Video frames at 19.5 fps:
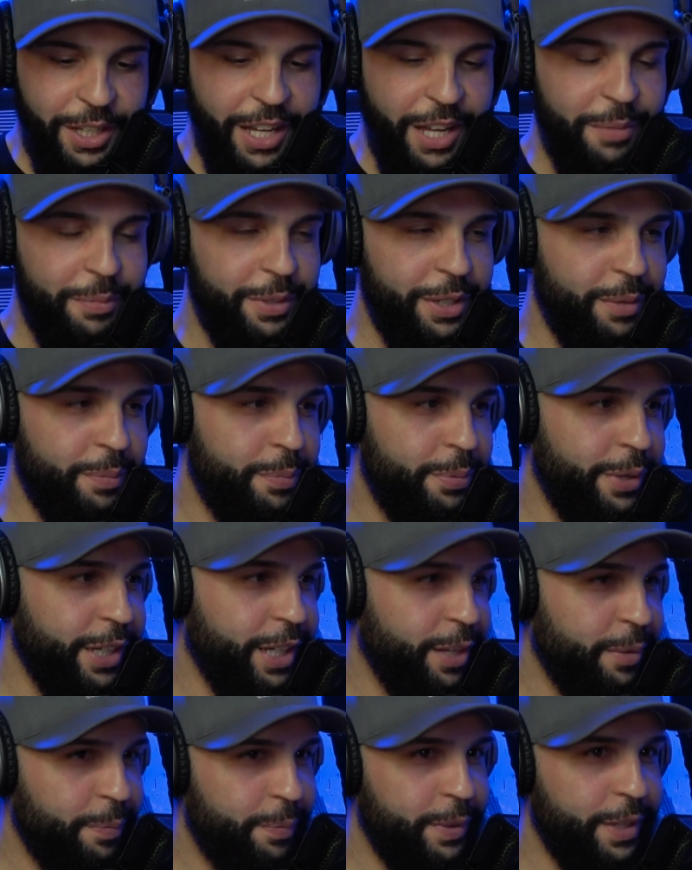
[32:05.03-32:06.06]
I'm gonna
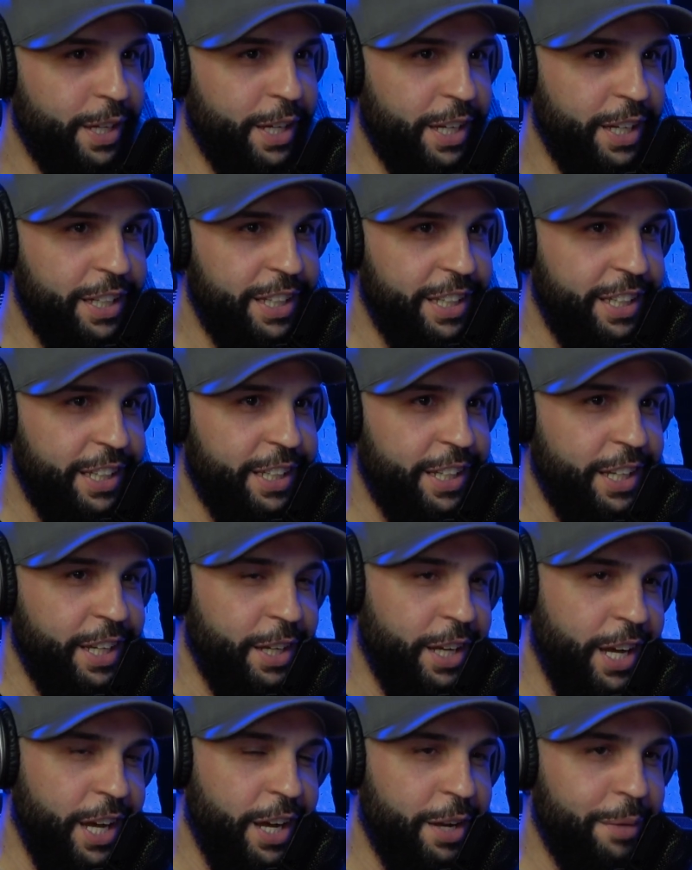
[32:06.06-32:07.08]
bring up
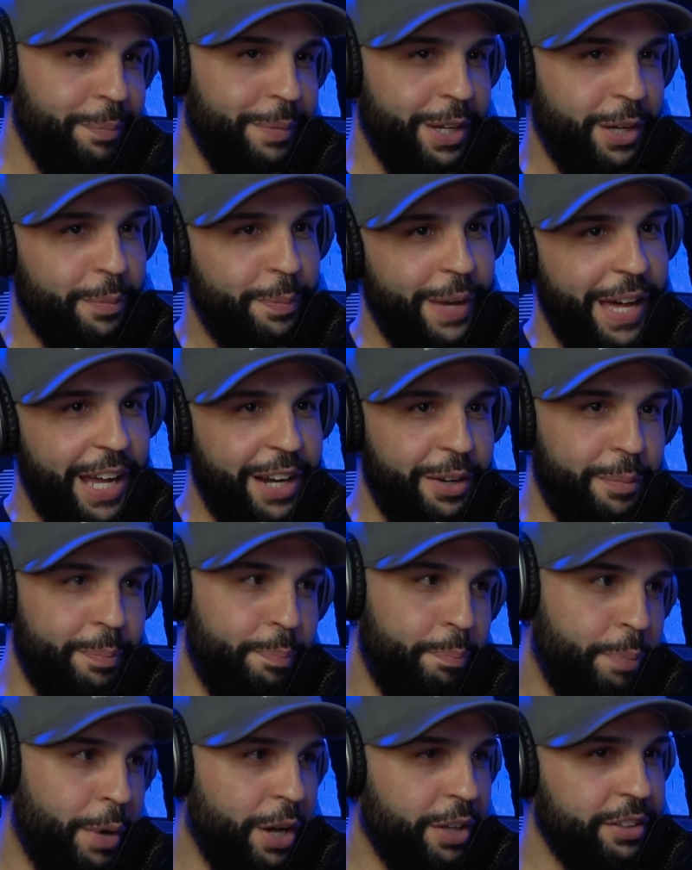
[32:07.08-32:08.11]
male
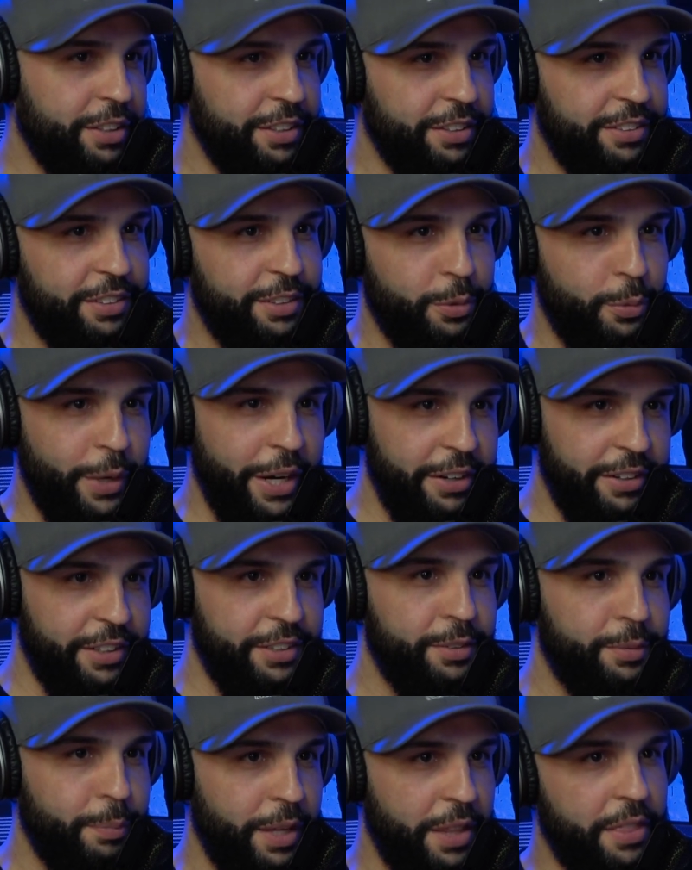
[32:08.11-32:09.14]
pattern baldness
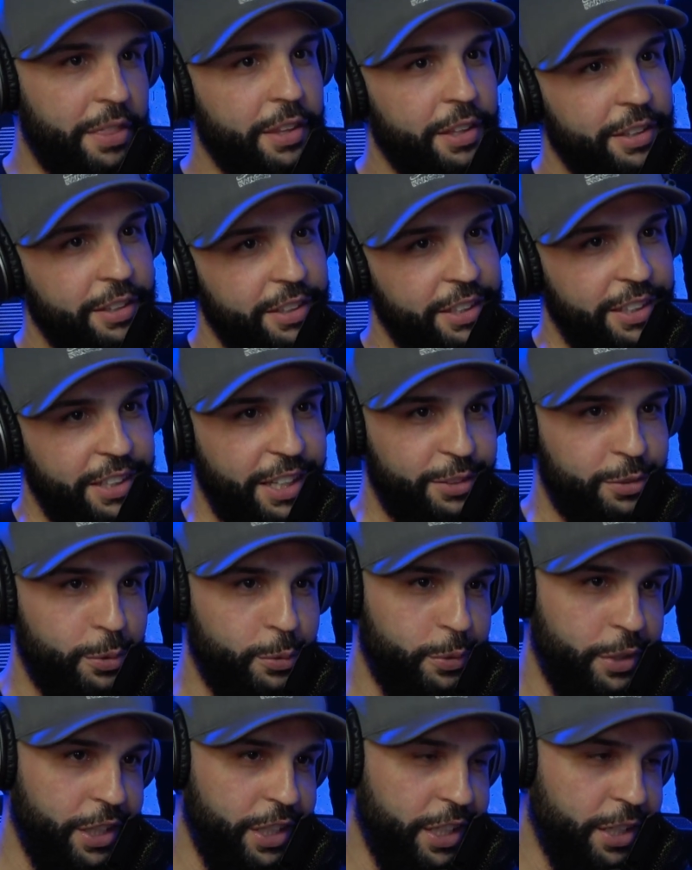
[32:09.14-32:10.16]
awareness month. That's
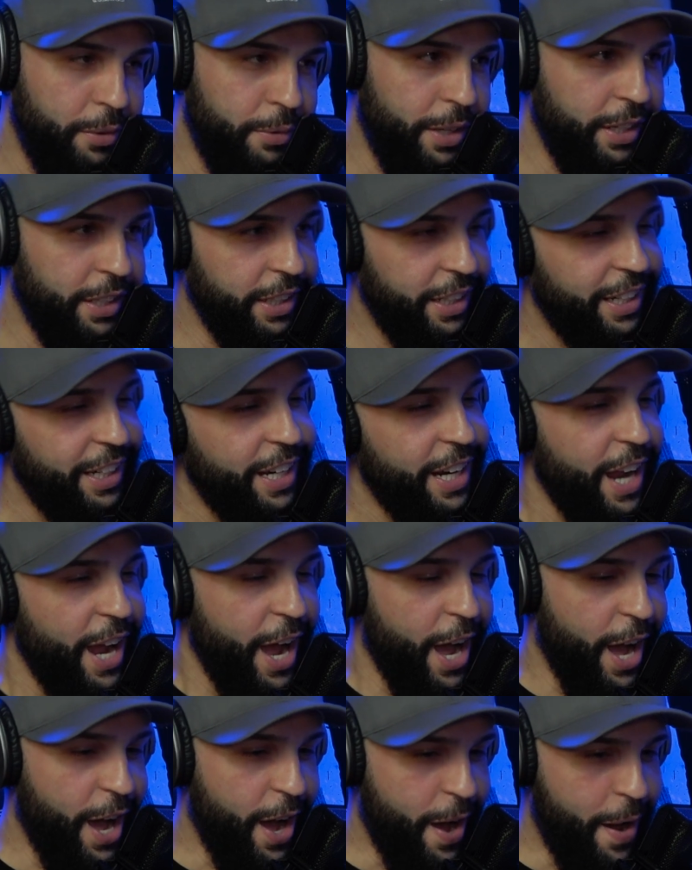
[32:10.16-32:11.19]
what we need around here.
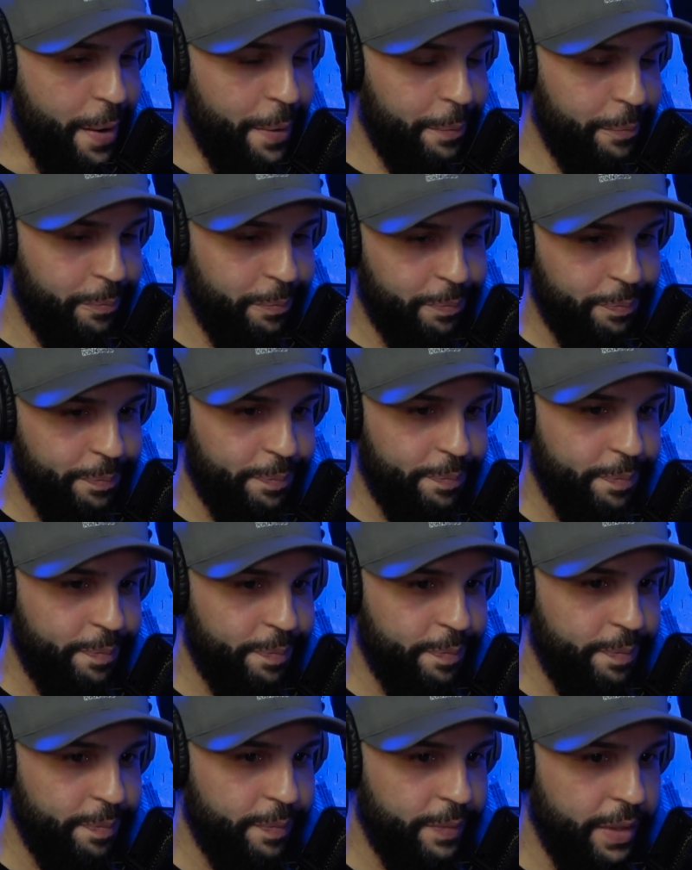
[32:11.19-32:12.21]

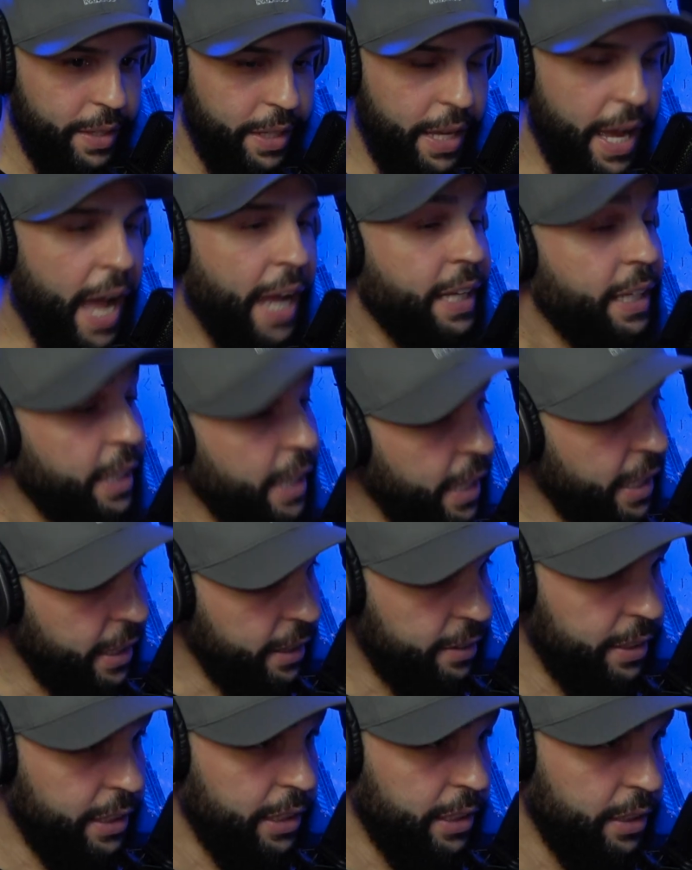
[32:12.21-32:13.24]
I get
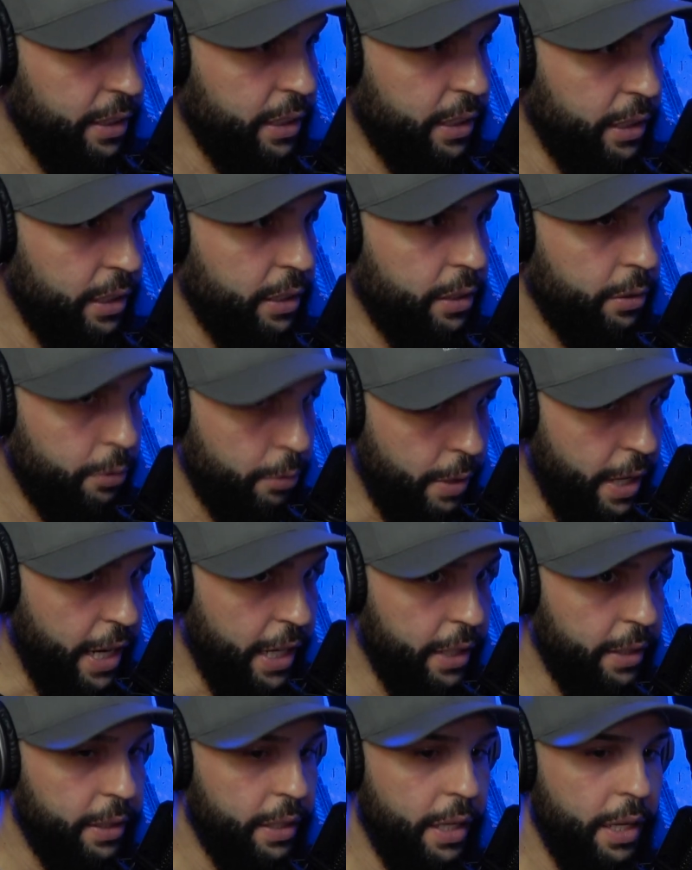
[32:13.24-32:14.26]
it,
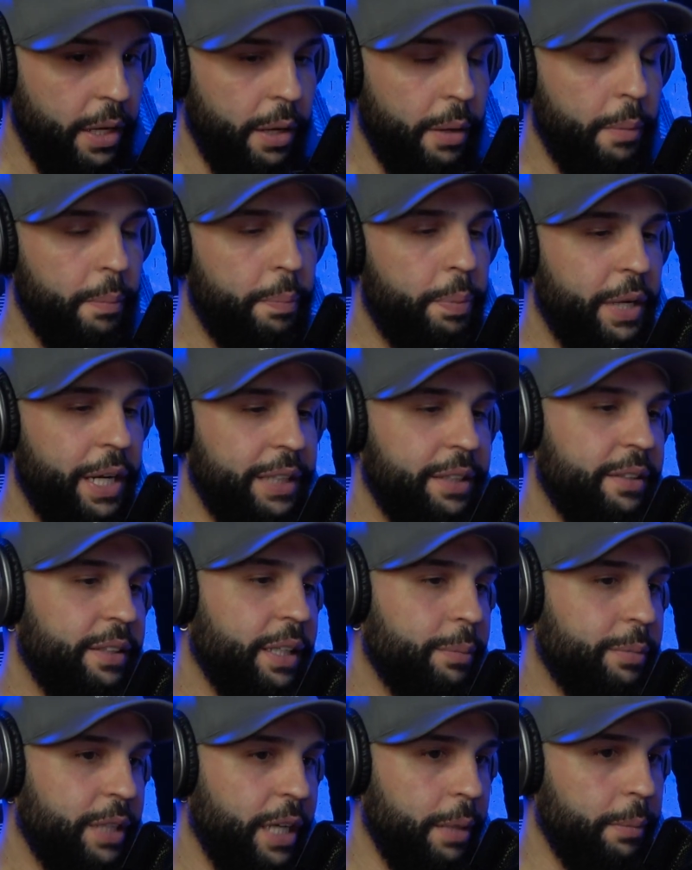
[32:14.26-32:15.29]
right? But at the
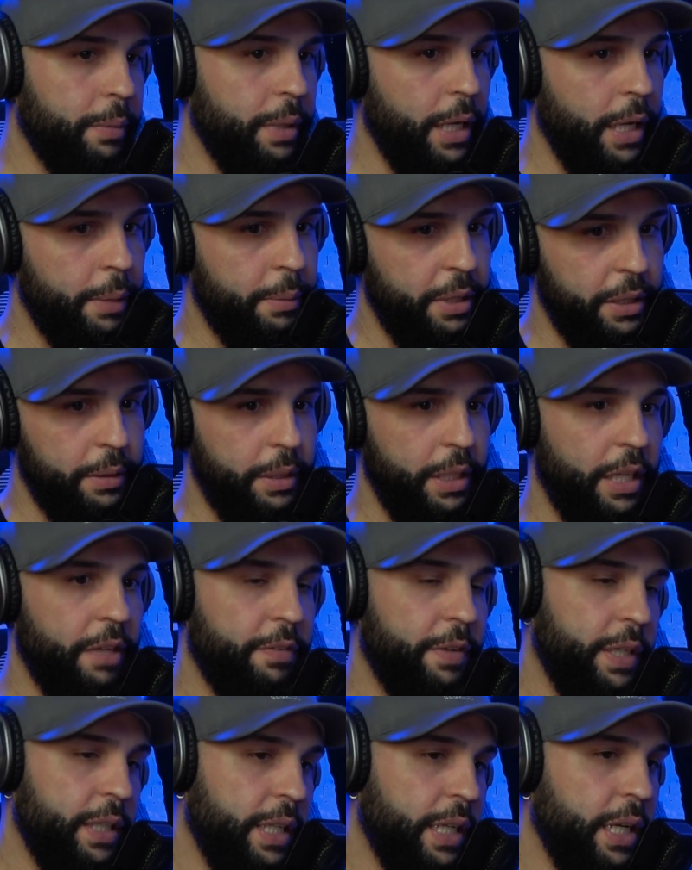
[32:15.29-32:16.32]
same time, I mean,
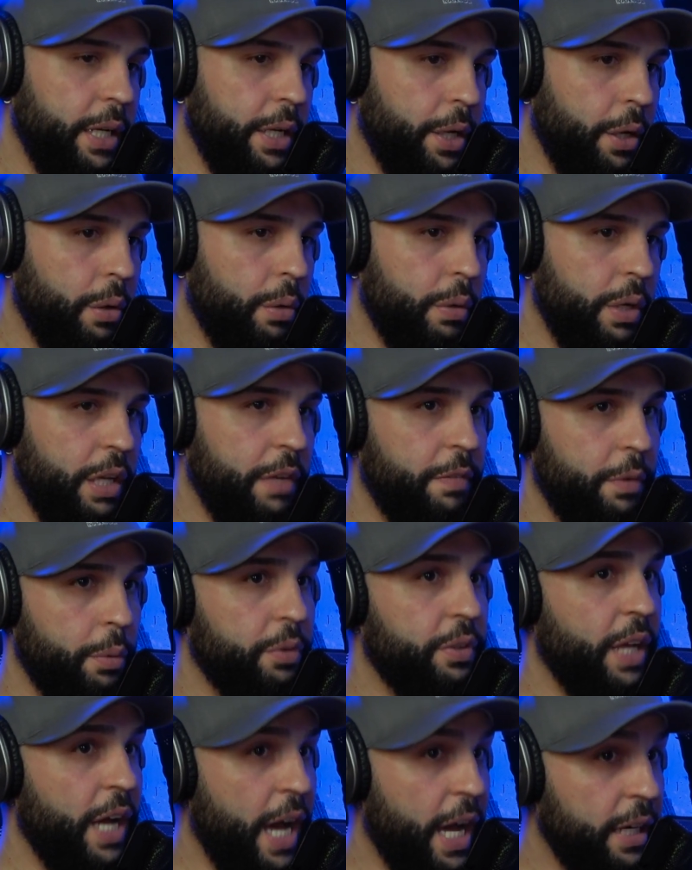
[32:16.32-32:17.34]
if he didn't know, if it
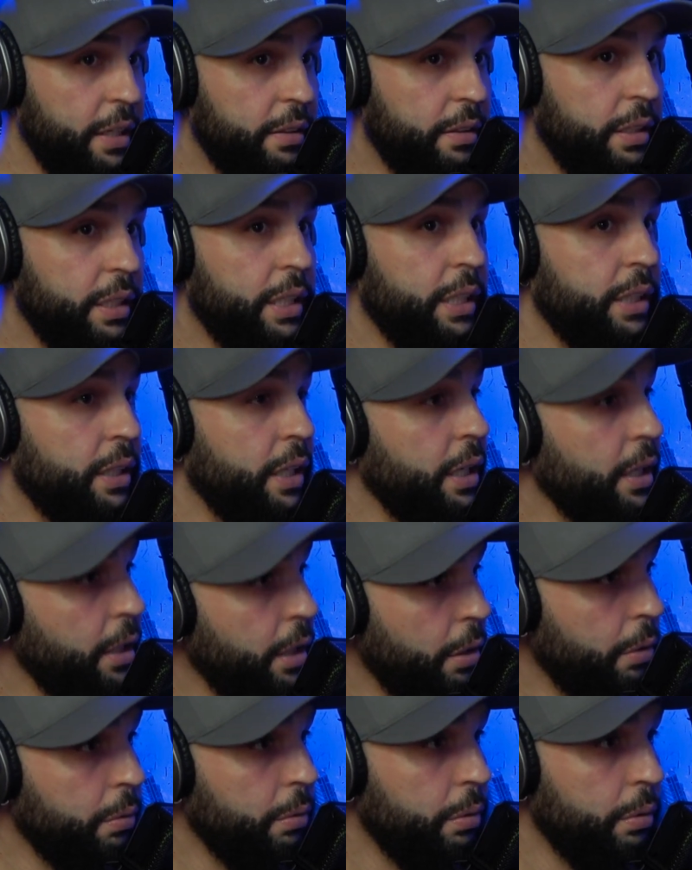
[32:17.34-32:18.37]
was honestly he didn't
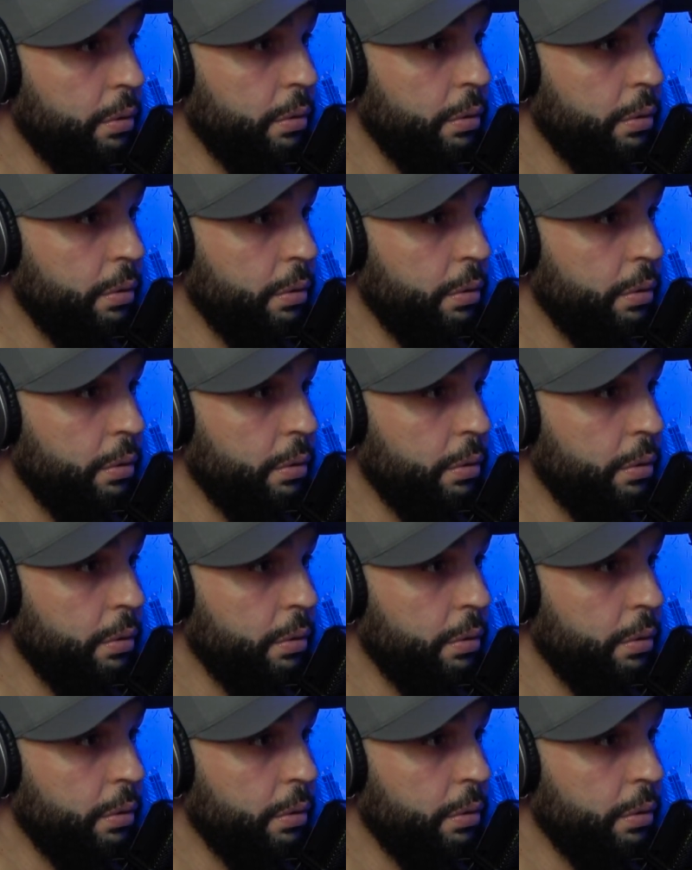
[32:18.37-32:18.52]
know.